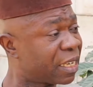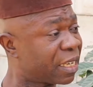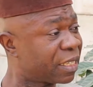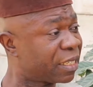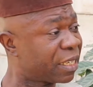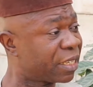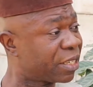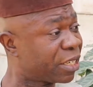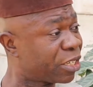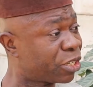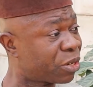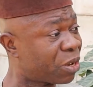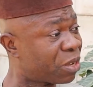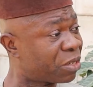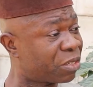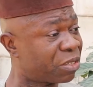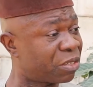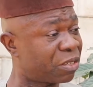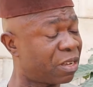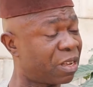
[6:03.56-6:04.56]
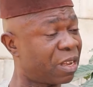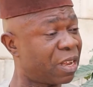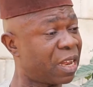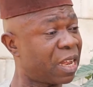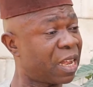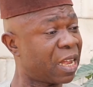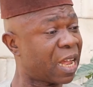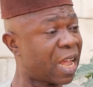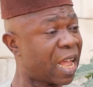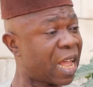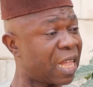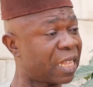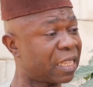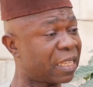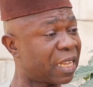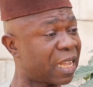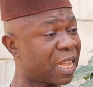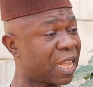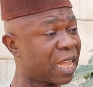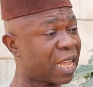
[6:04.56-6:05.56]
decisions,
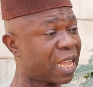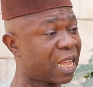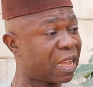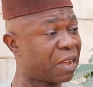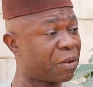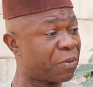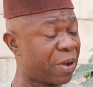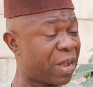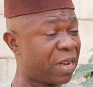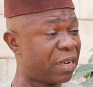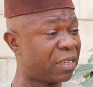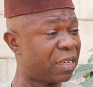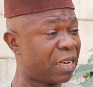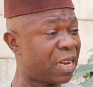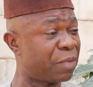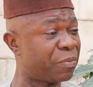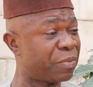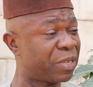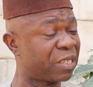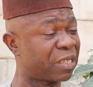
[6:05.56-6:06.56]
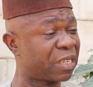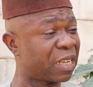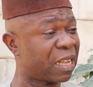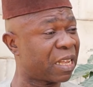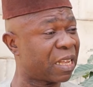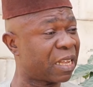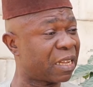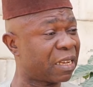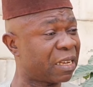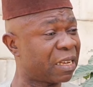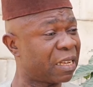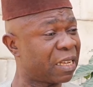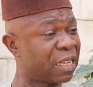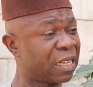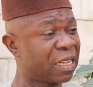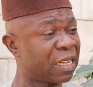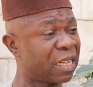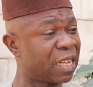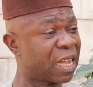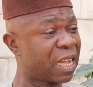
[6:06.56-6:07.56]
and well, let me say
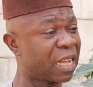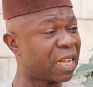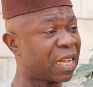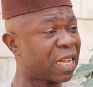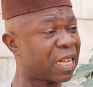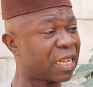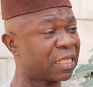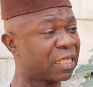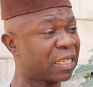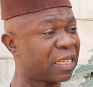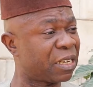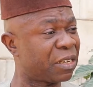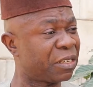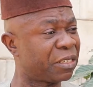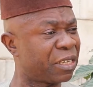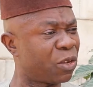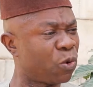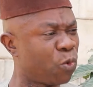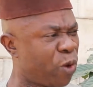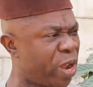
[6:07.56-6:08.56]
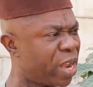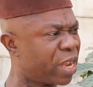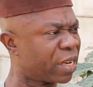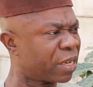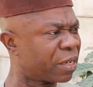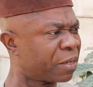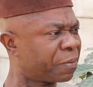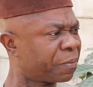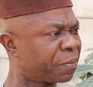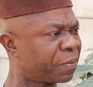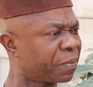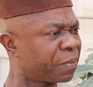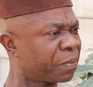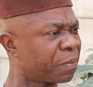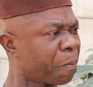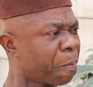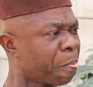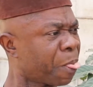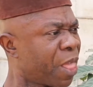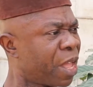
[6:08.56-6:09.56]
the
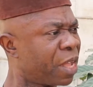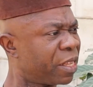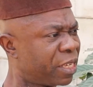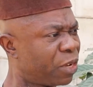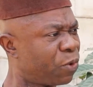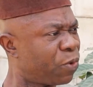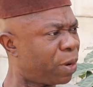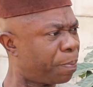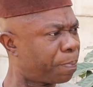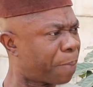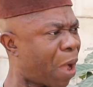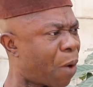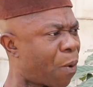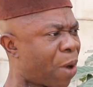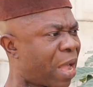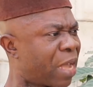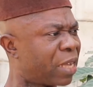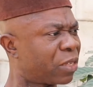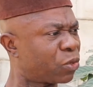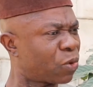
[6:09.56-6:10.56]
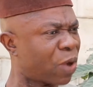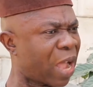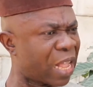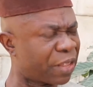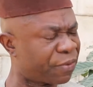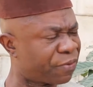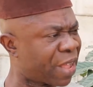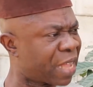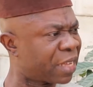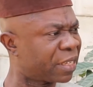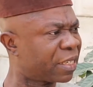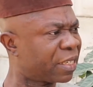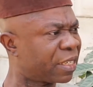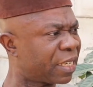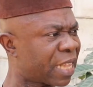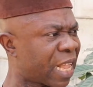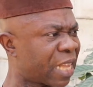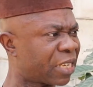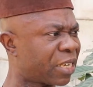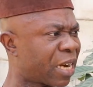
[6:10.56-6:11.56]
willpower to advance
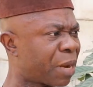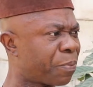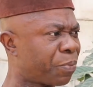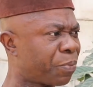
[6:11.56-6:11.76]
the Nigerian